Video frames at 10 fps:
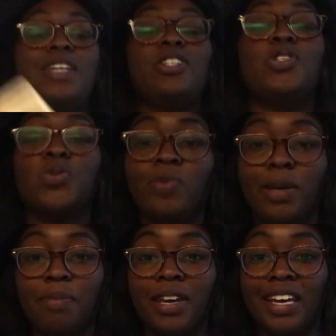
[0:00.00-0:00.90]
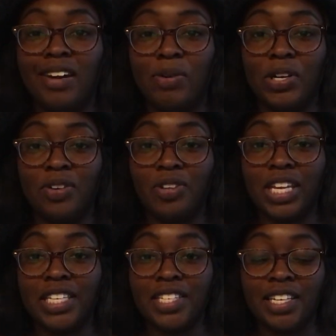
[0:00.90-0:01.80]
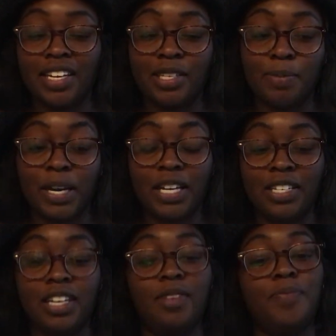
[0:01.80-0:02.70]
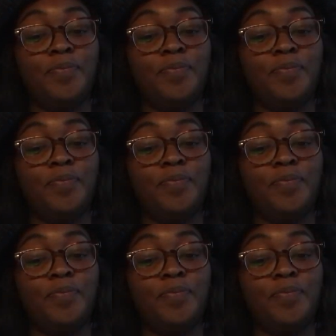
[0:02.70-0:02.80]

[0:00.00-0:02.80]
just sweep in when you least expect it.